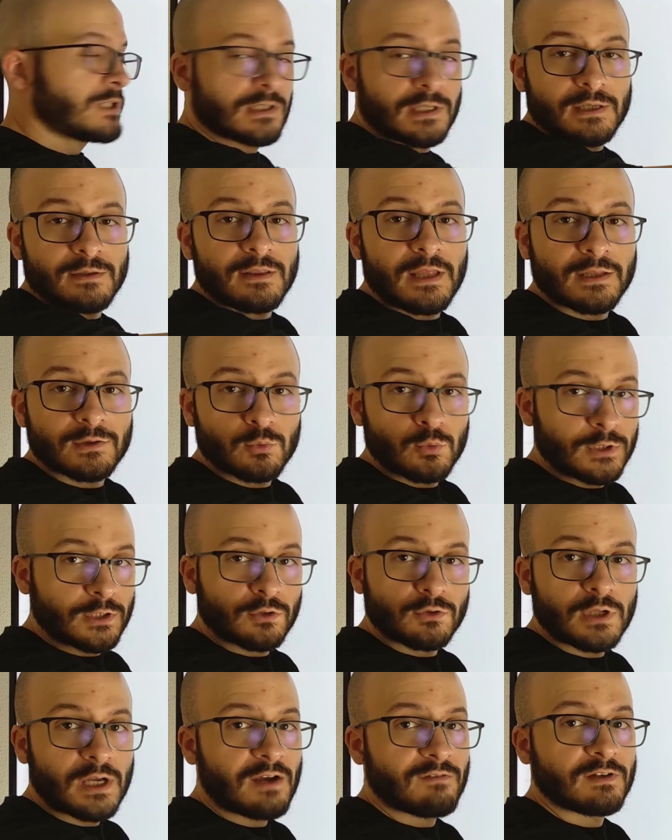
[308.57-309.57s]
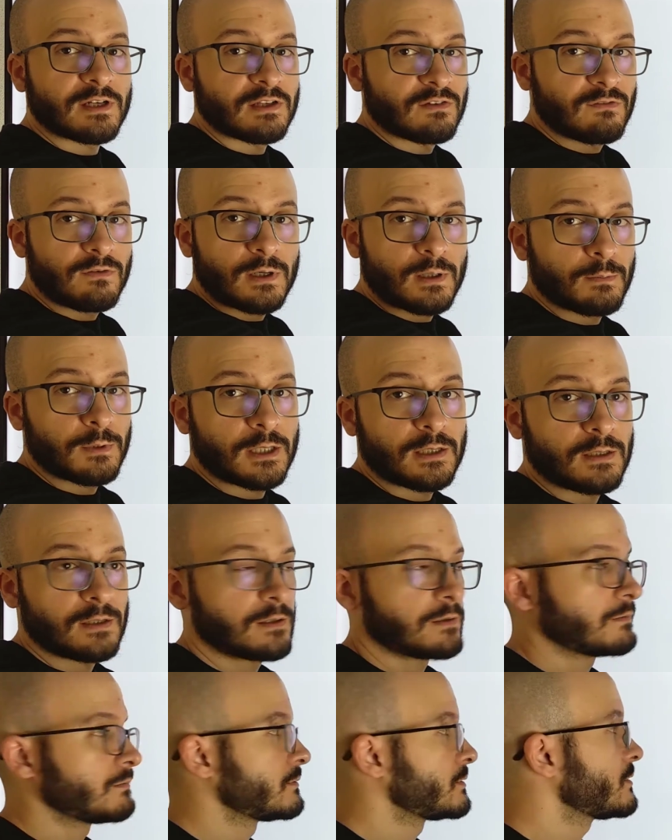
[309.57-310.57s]
see that we don't have any verb
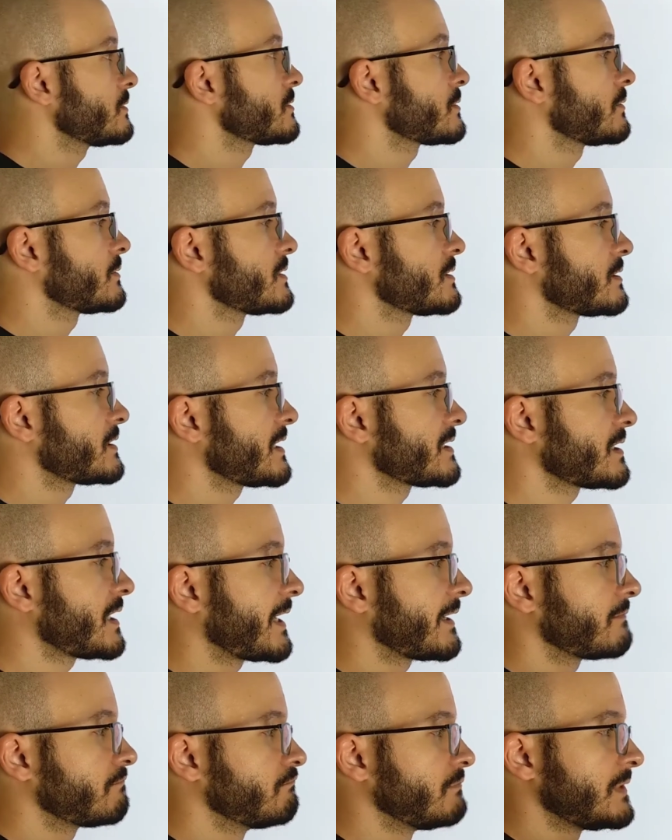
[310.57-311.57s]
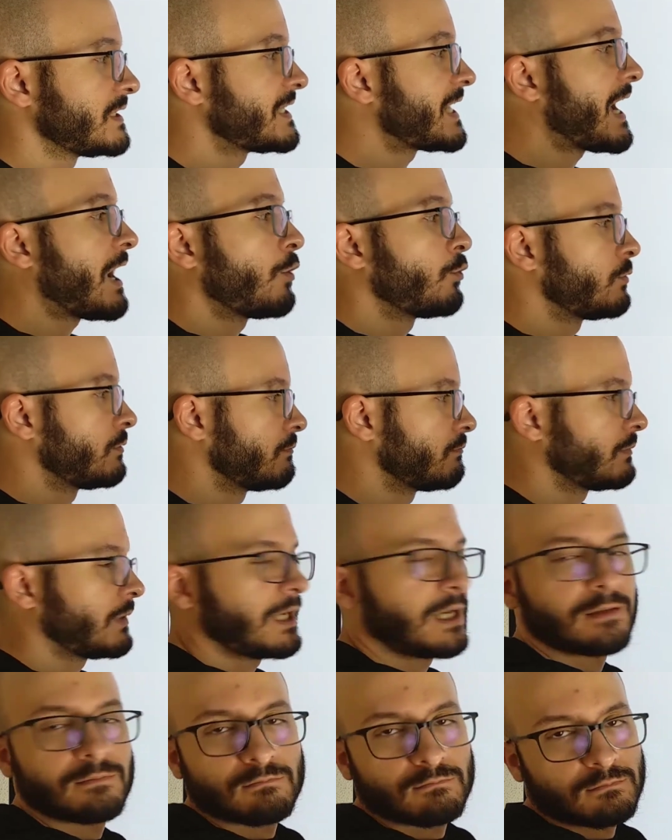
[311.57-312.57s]
here. No? So it's just like noun
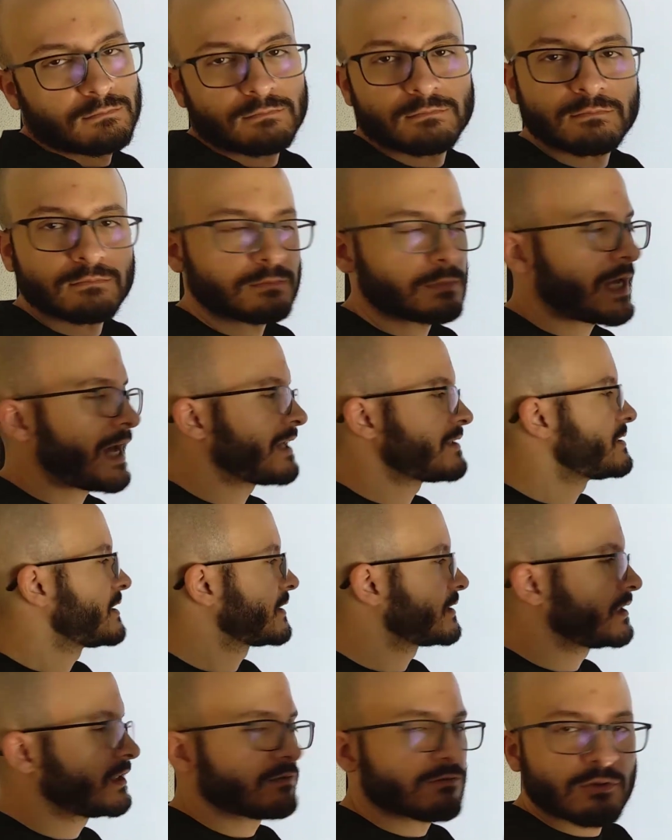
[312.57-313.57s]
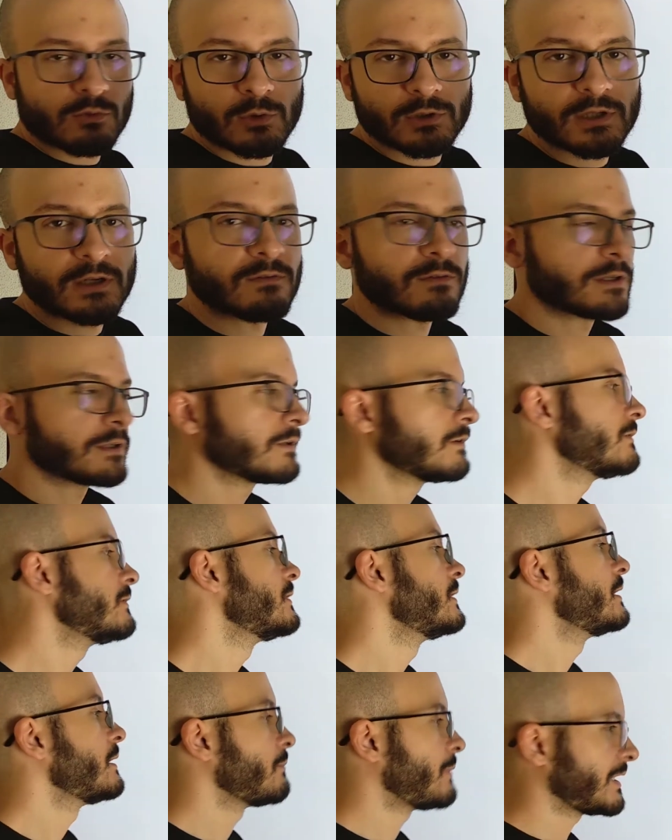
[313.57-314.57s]
and adjectives, whatever, no?
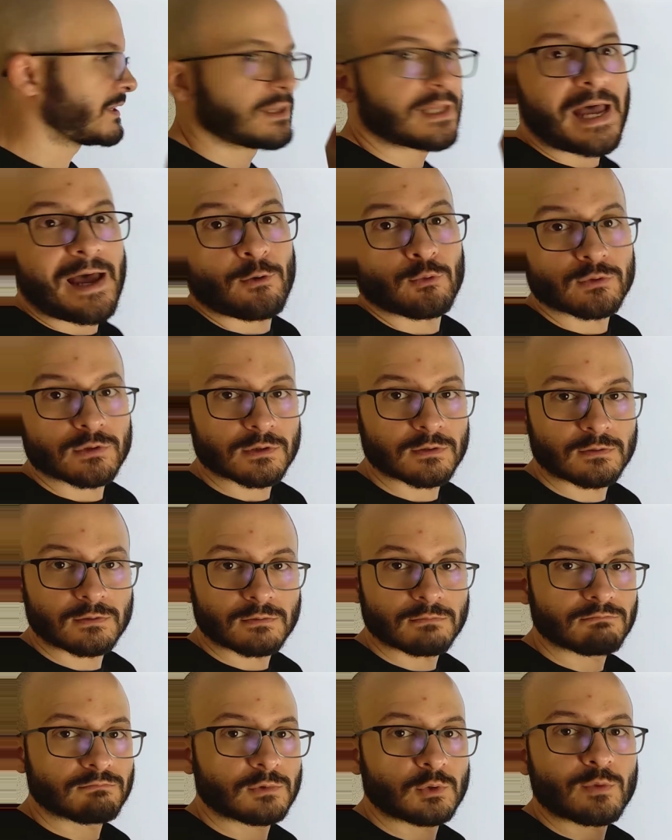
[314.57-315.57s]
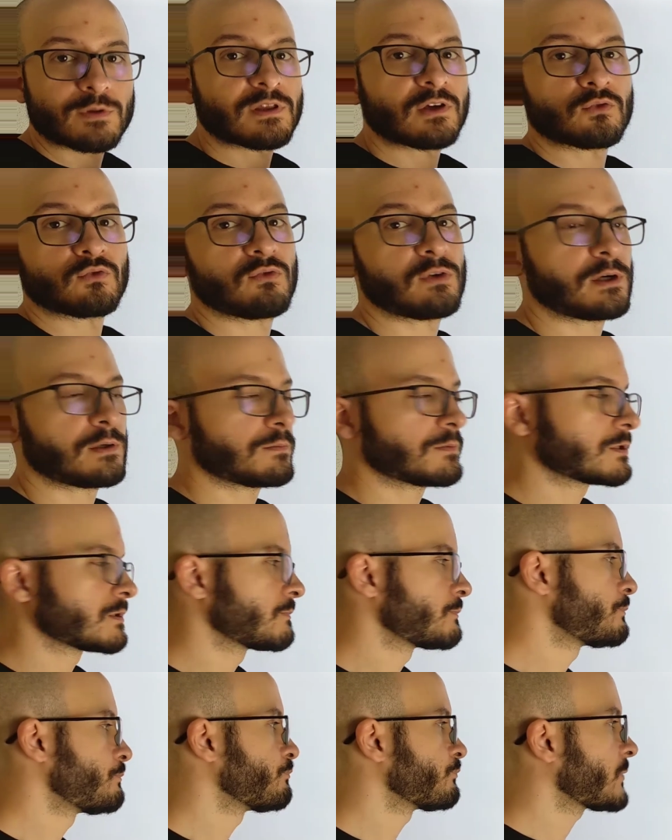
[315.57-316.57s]
But nouns without verbs.
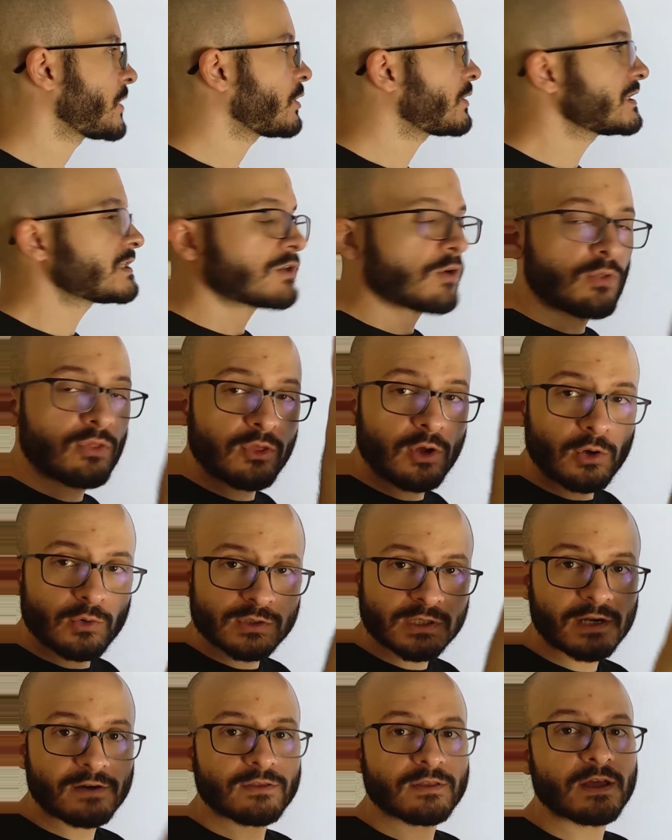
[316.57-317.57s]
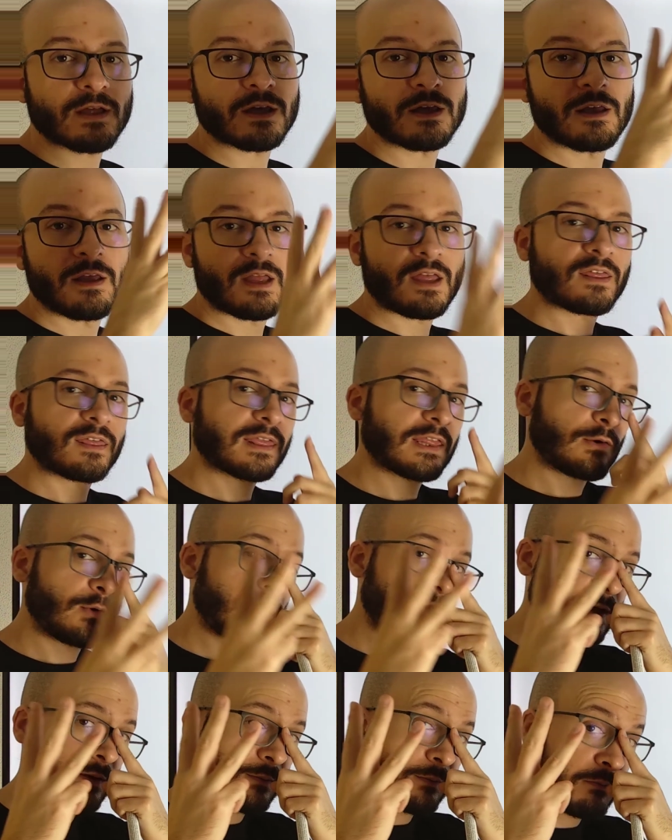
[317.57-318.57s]
Okay, so those are the
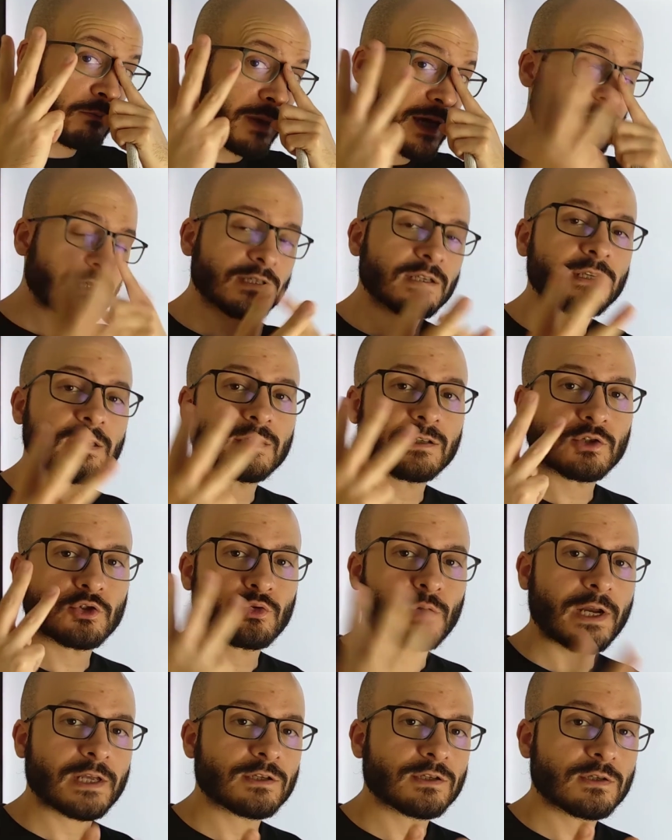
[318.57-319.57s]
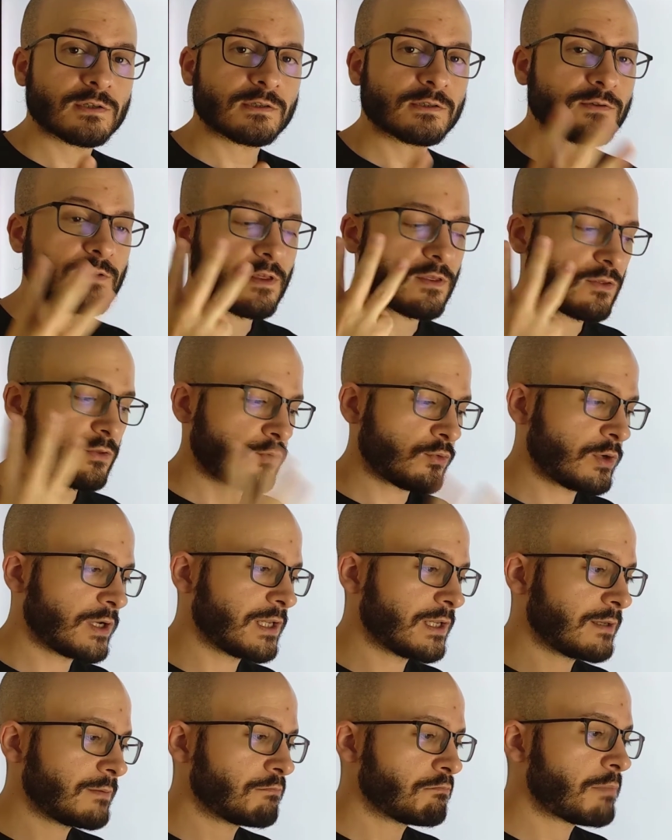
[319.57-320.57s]
three basic structures, the
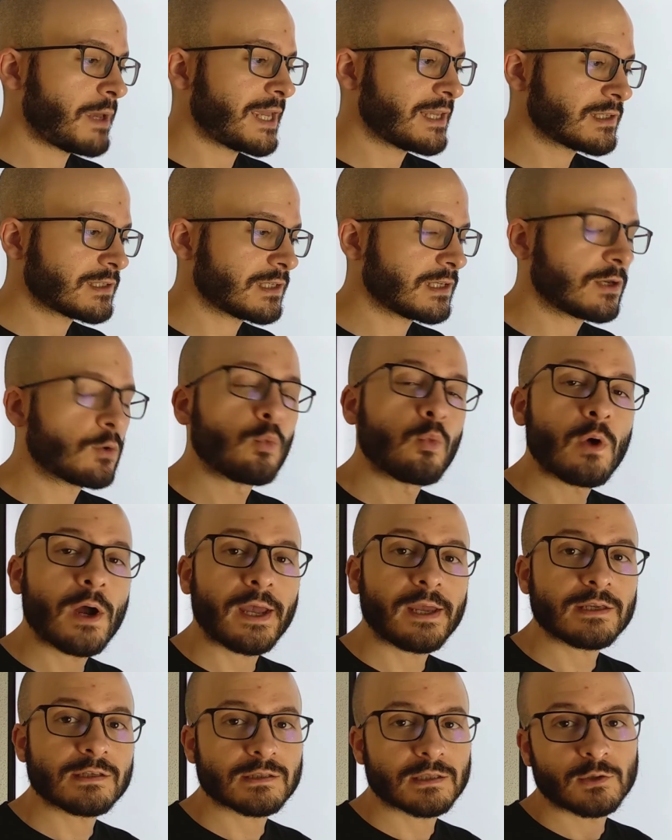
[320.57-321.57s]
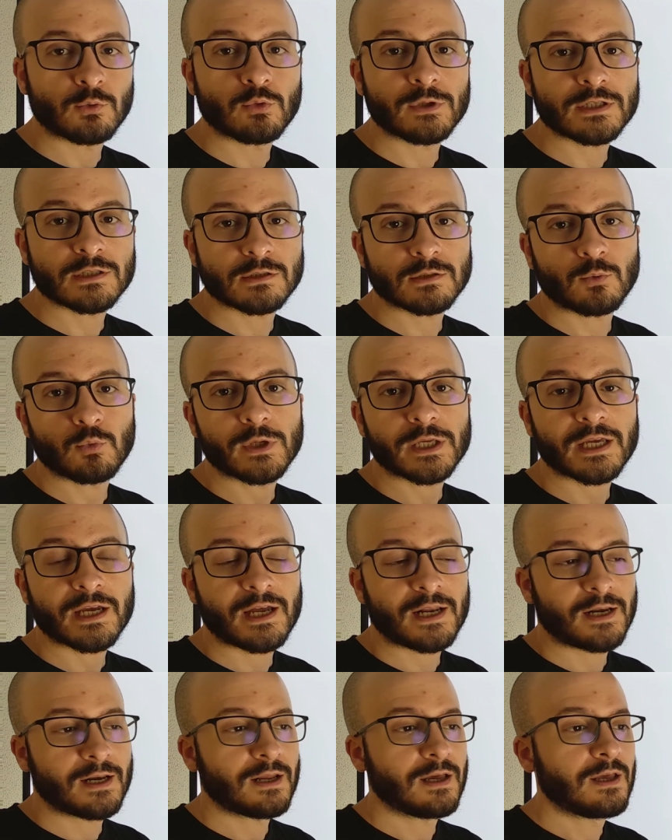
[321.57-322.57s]
three basic ways in which we
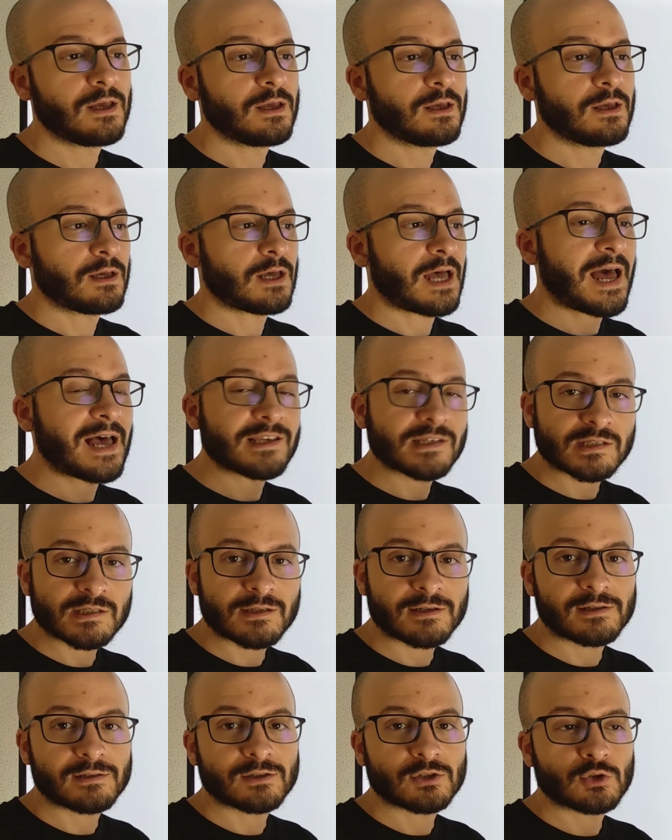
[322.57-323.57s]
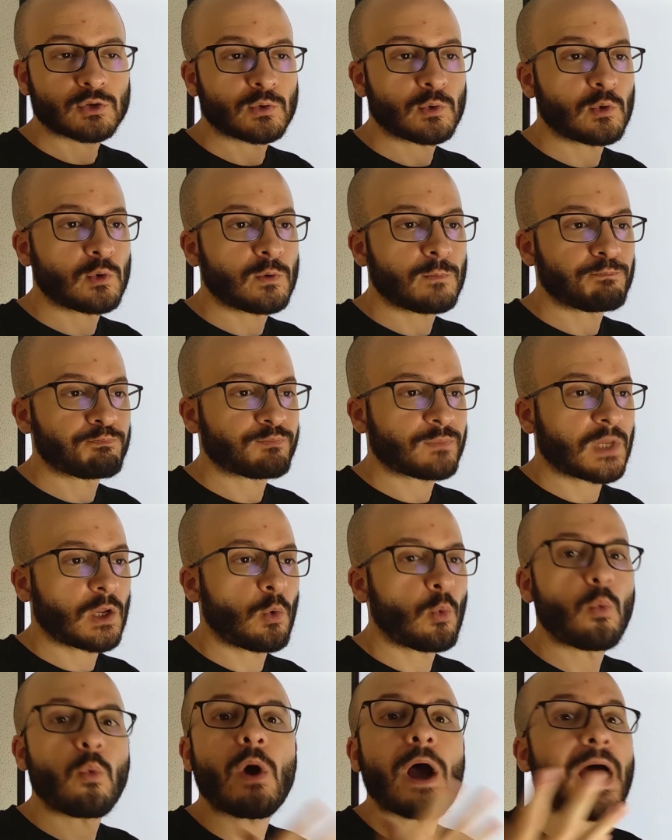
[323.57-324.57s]
can answer to
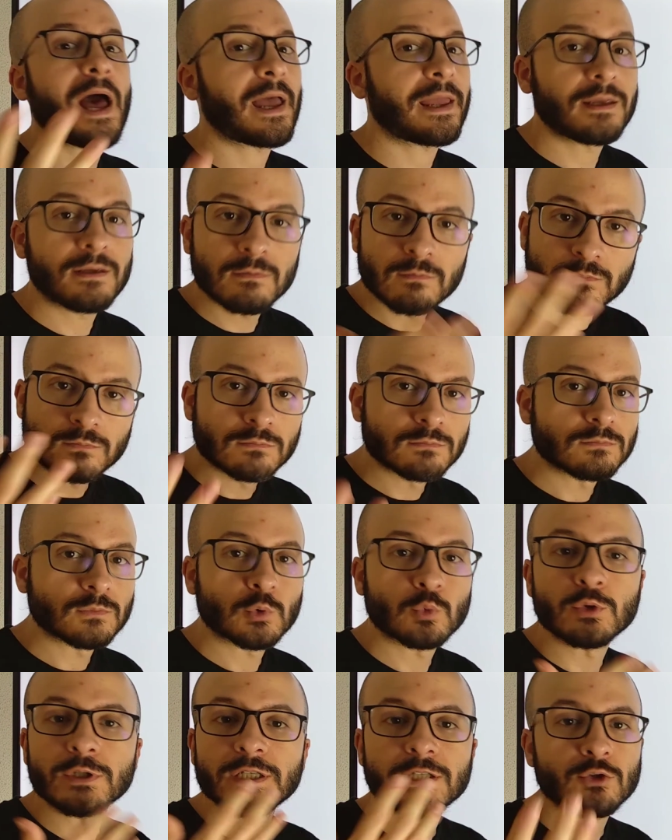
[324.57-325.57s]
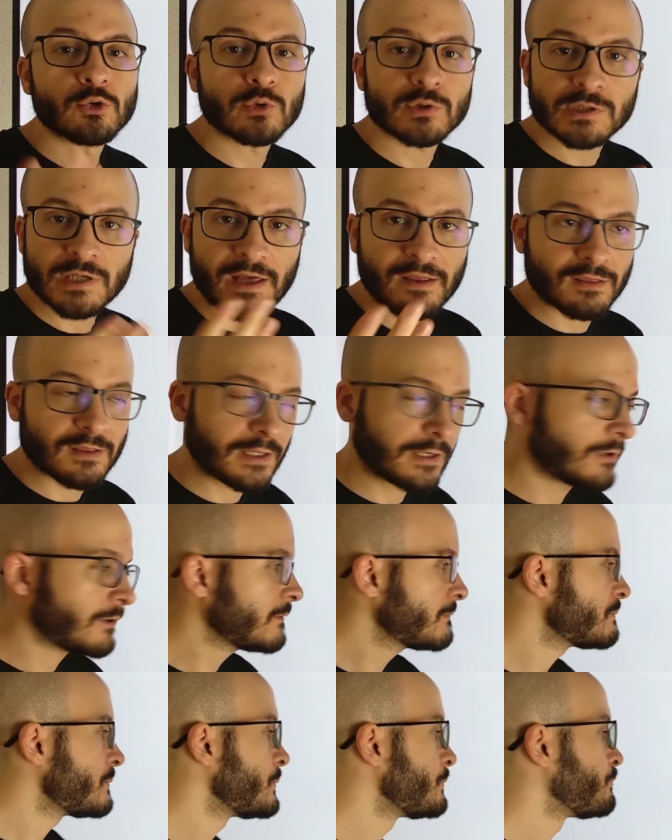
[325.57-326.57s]
why we do something,
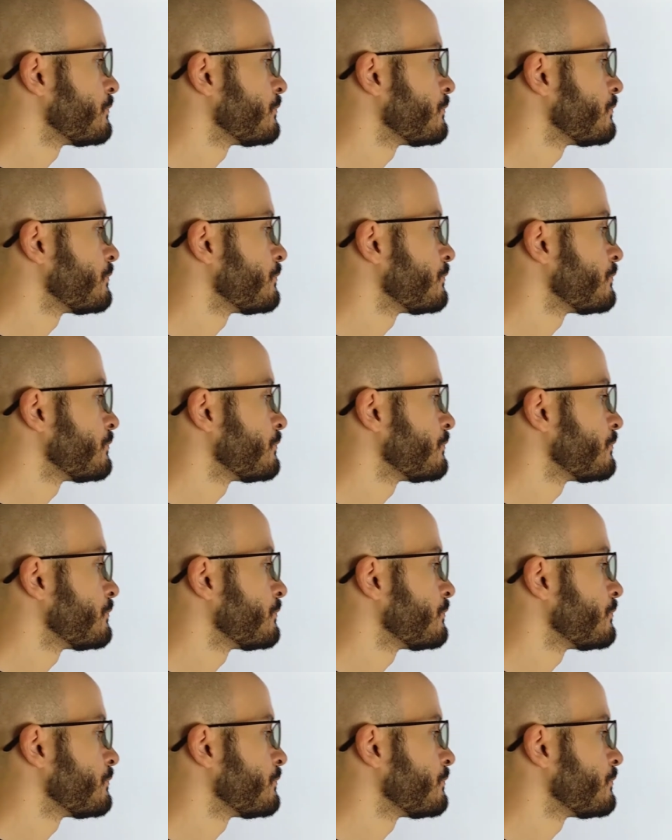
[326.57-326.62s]
no?